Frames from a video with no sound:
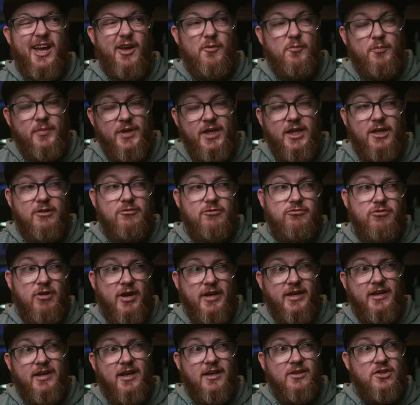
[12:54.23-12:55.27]
Me
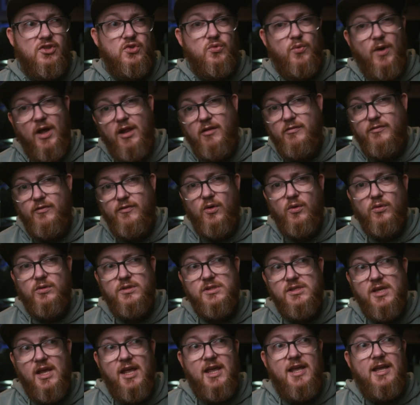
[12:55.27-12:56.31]
running at 12
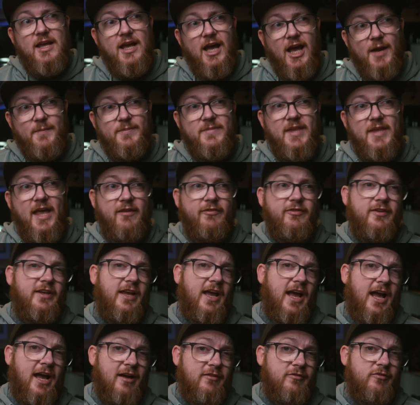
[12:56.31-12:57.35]
volts, I'm definitely
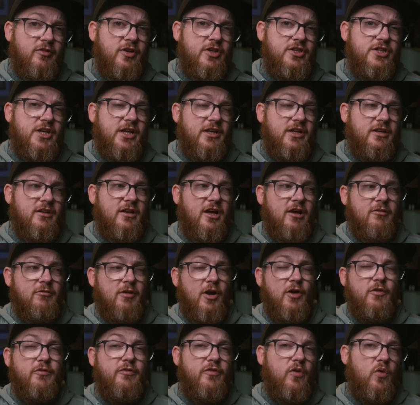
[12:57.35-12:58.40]
averaging
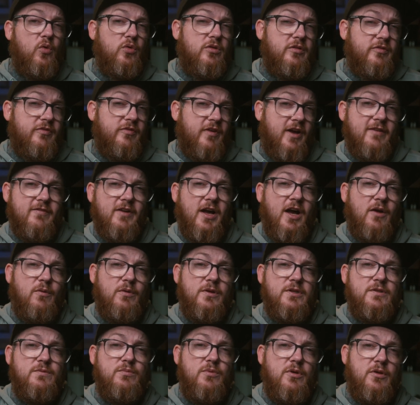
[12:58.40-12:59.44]
around 4 to 5
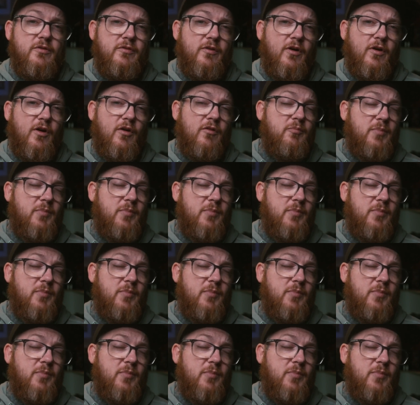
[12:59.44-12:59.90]
hours worth of